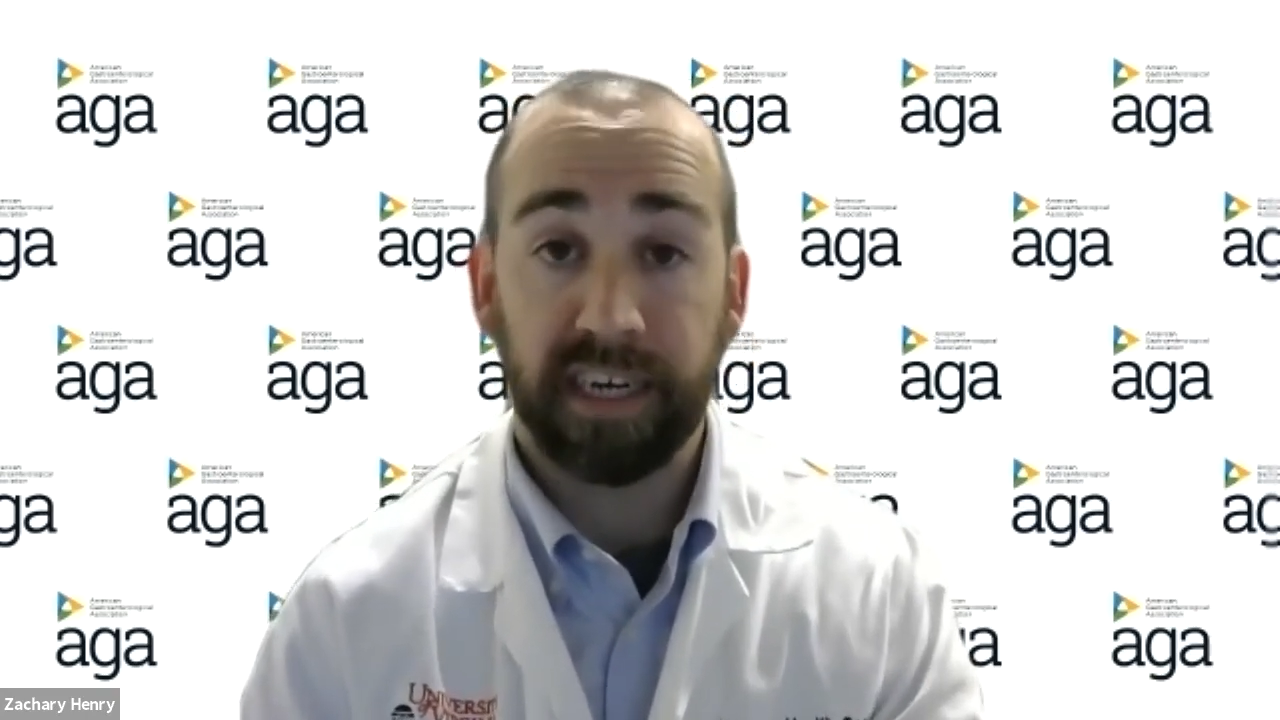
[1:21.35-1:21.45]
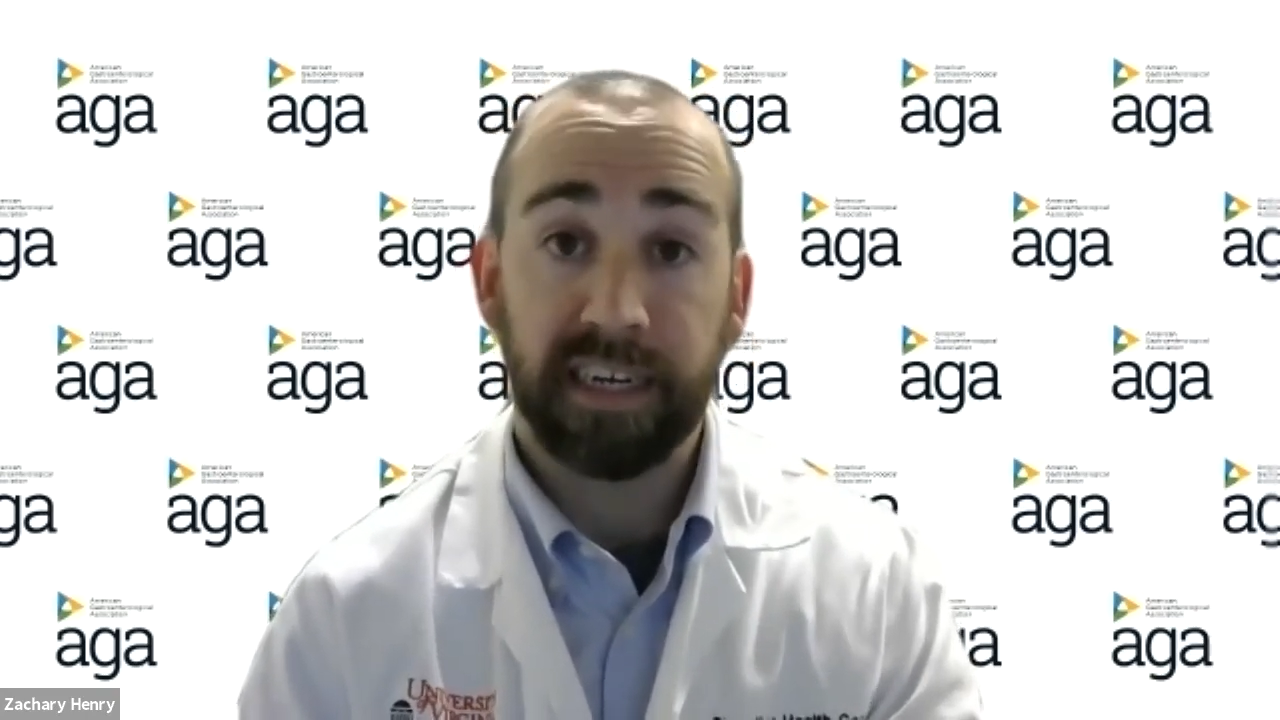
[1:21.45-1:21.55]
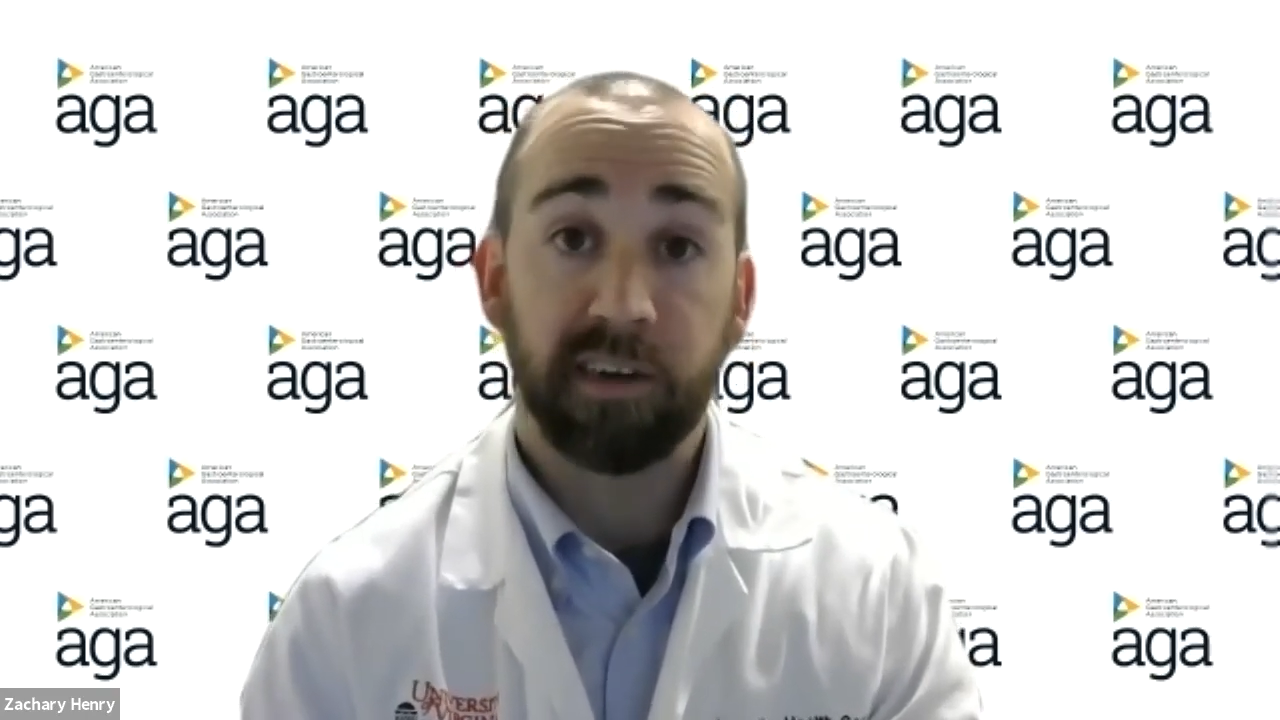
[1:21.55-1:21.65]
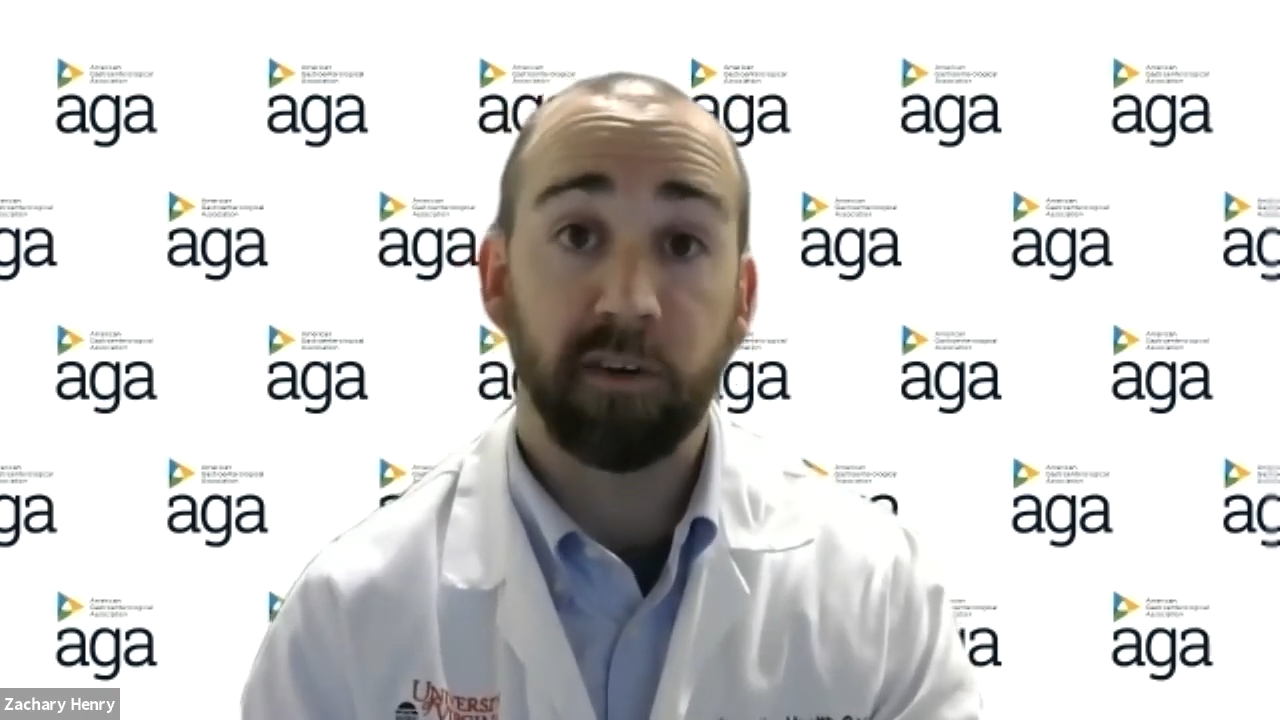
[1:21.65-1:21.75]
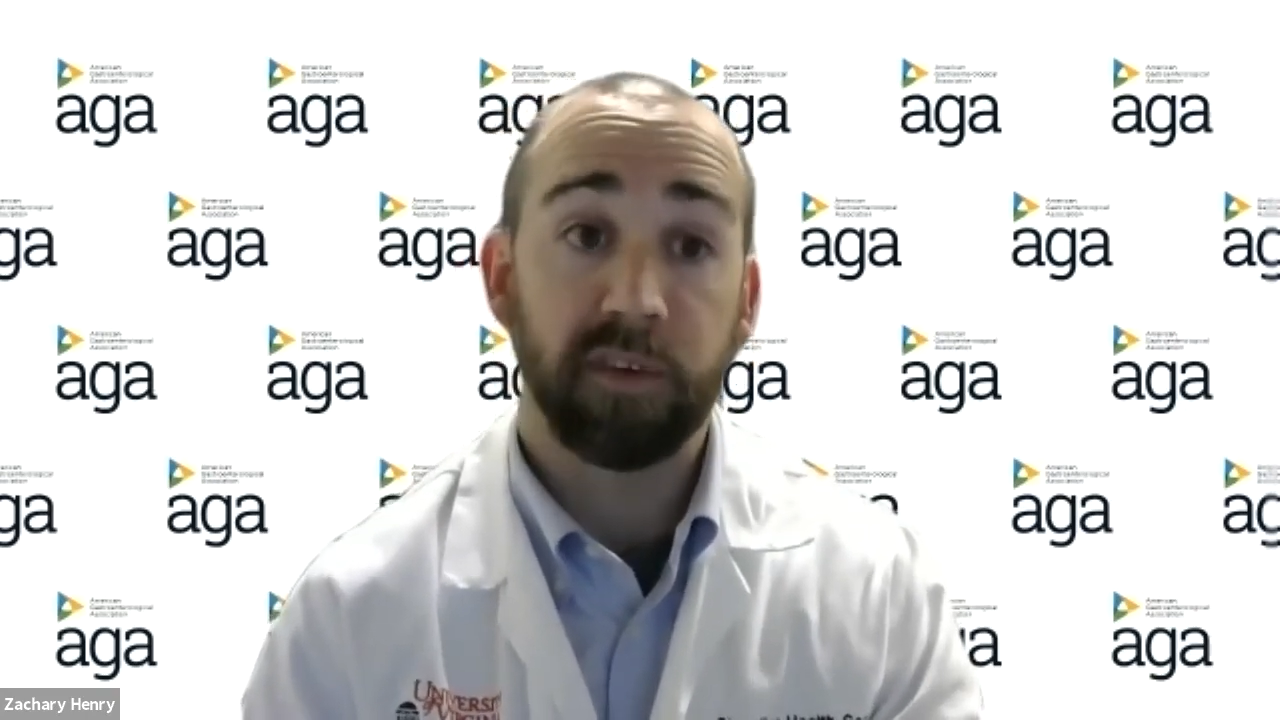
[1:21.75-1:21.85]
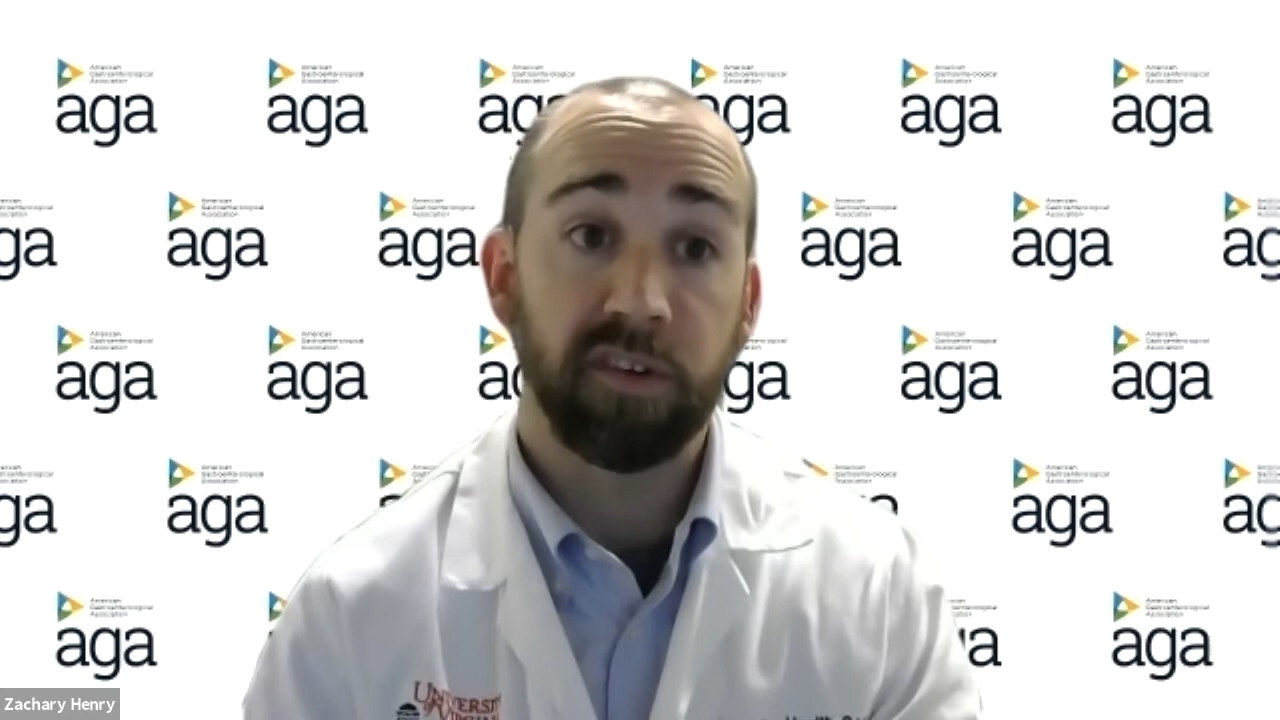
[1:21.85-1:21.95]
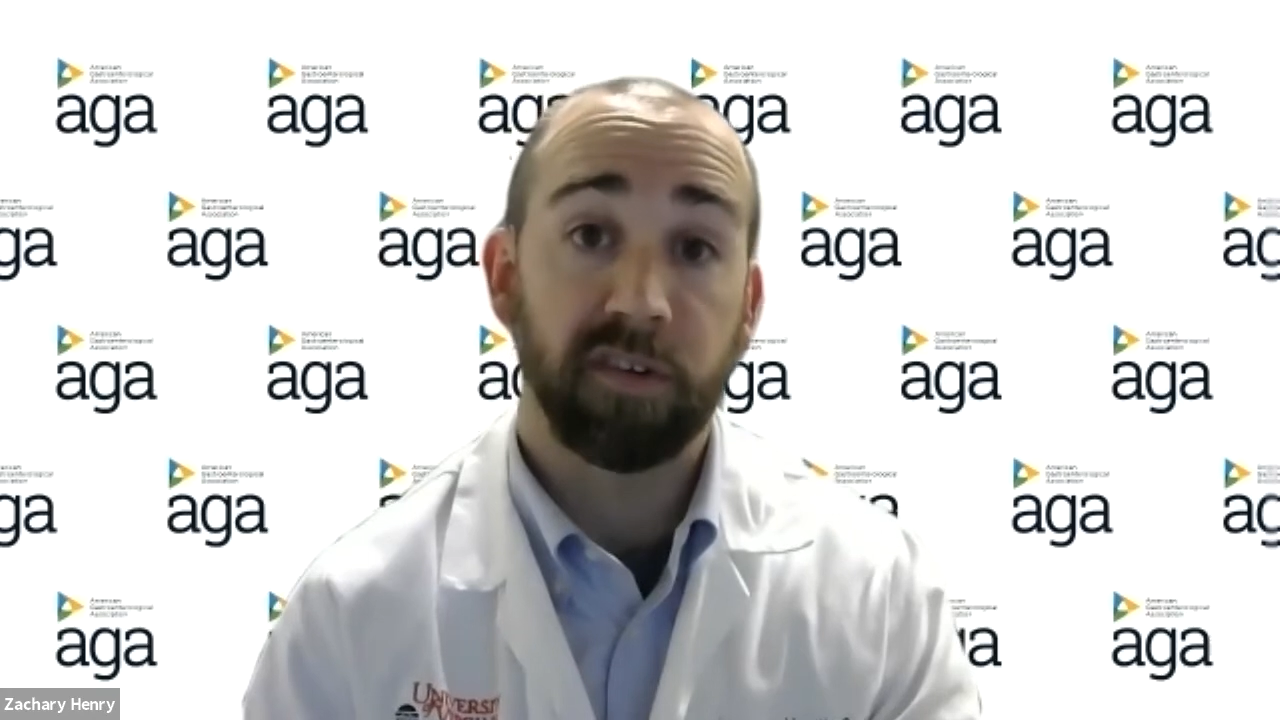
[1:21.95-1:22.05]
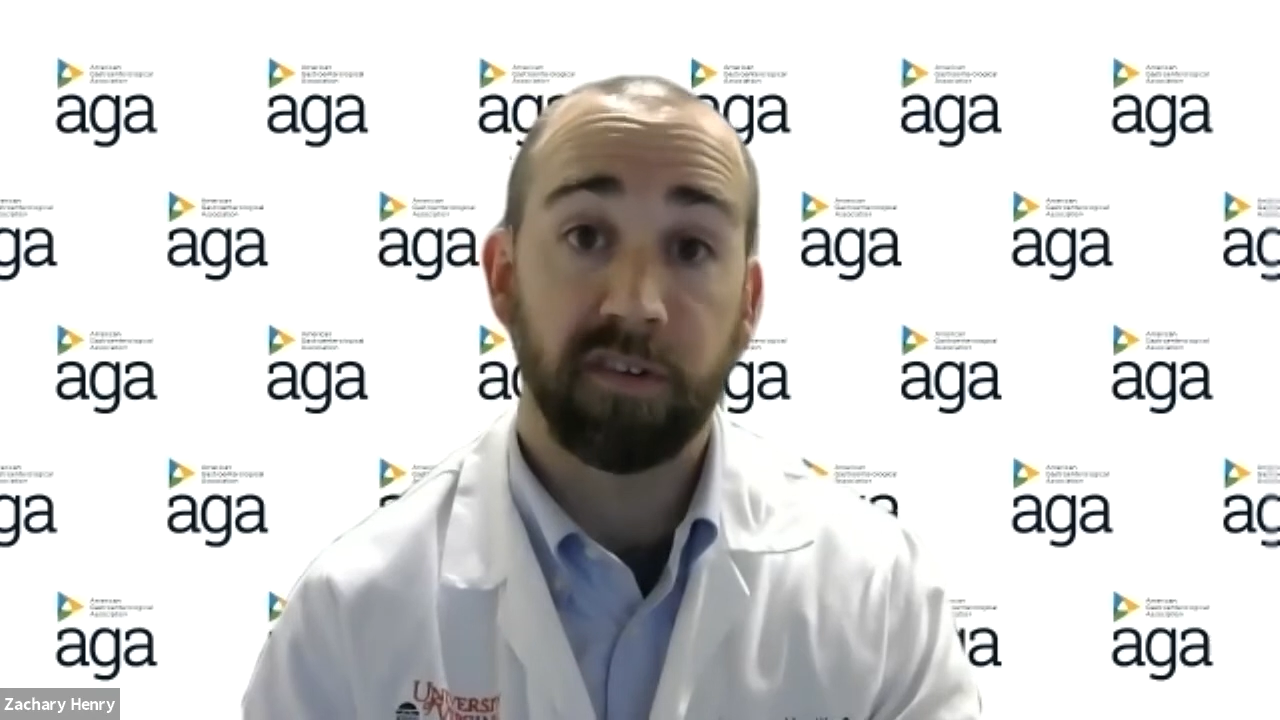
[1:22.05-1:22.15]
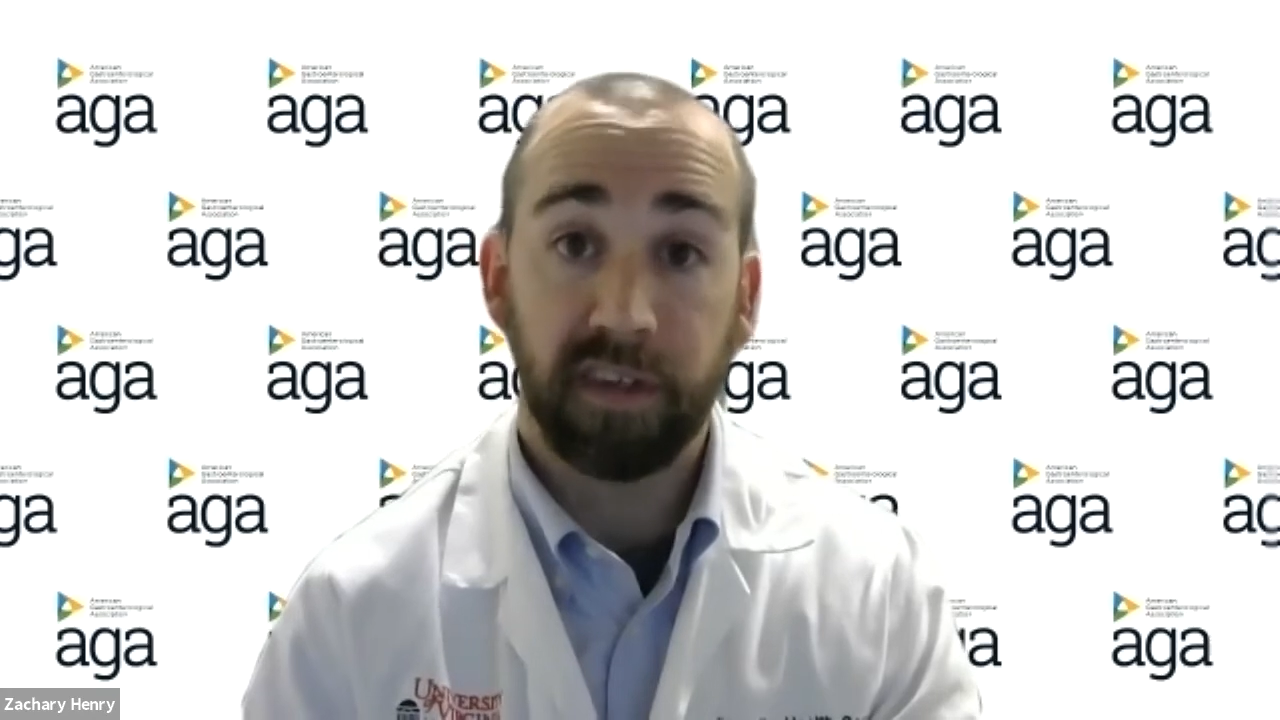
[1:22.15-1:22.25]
and interventional